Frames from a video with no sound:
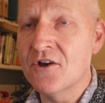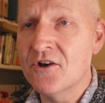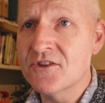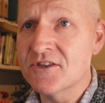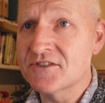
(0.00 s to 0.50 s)

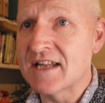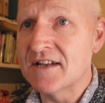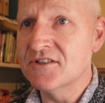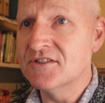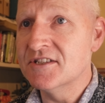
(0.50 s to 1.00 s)
other
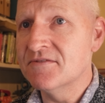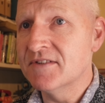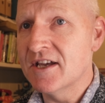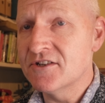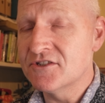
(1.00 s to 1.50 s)
standard
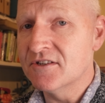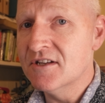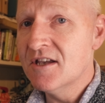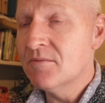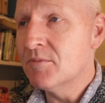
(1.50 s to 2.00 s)
deviation,
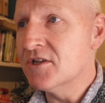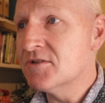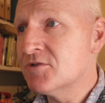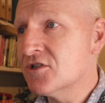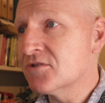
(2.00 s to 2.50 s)
but
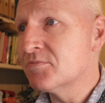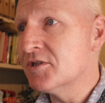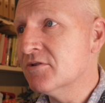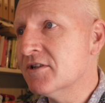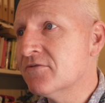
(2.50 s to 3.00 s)
it's just
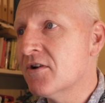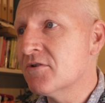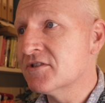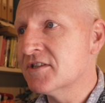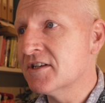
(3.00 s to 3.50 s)
purely
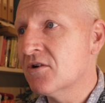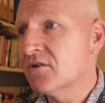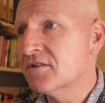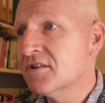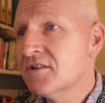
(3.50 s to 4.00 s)
focusing
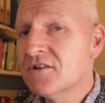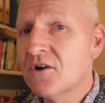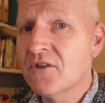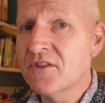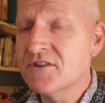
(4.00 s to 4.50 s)
on
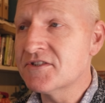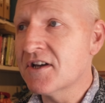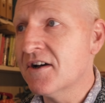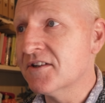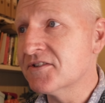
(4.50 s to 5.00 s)
the
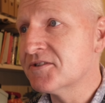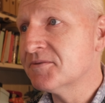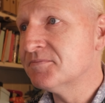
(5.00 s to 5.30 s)
stars.